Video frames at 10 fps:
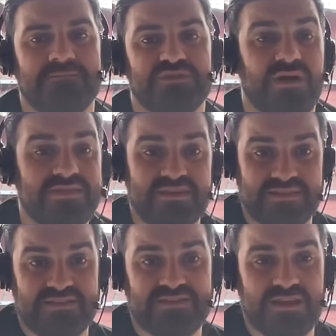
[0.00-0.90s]
So I think
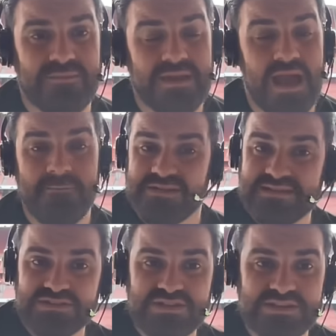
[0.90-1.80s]
this is going to be a
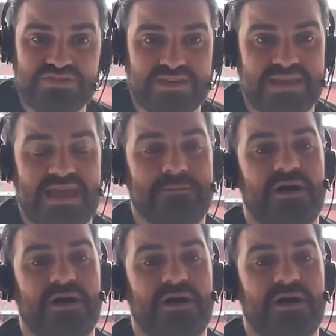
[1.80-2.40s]
potentially tricky game,